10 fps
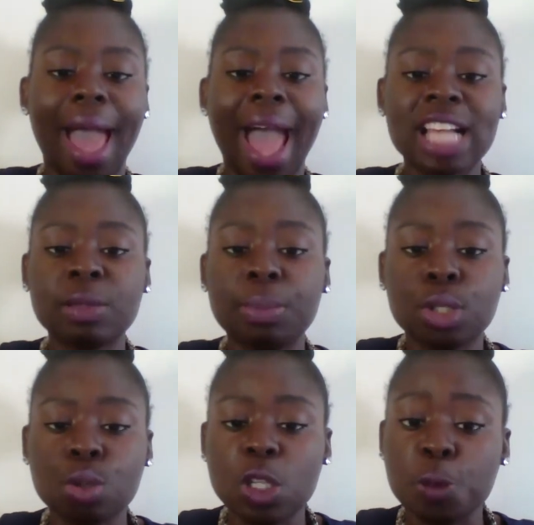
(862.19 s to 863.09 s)
ask people
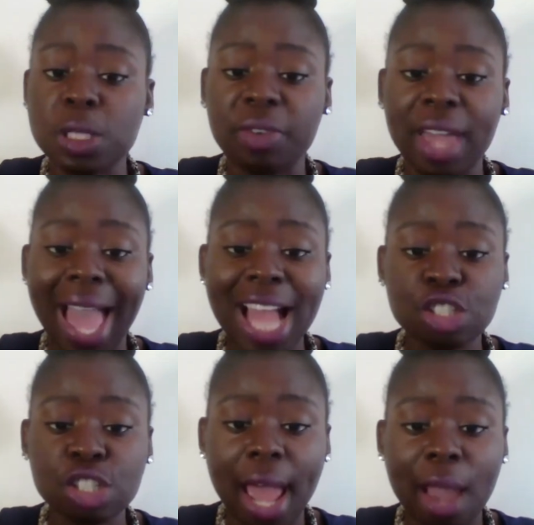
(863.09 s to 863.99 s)
to use a specific
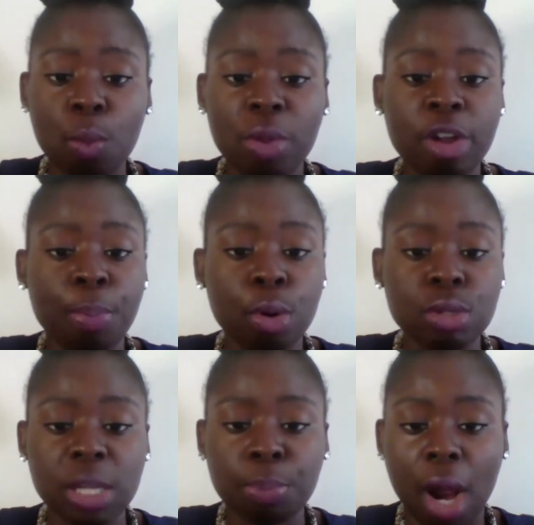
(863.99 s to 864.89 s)
hashtag when they're
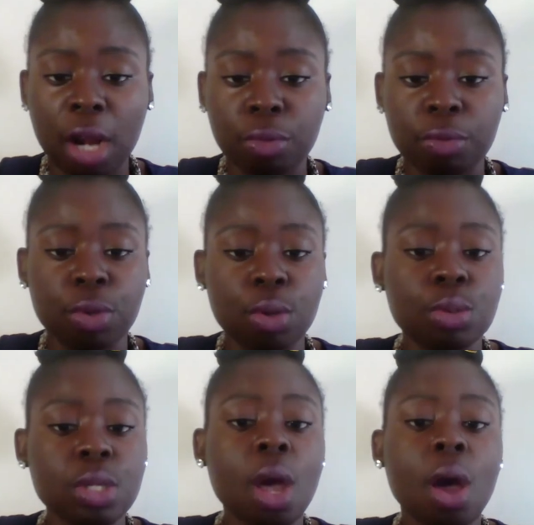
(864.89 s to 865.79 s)
posting product reviews,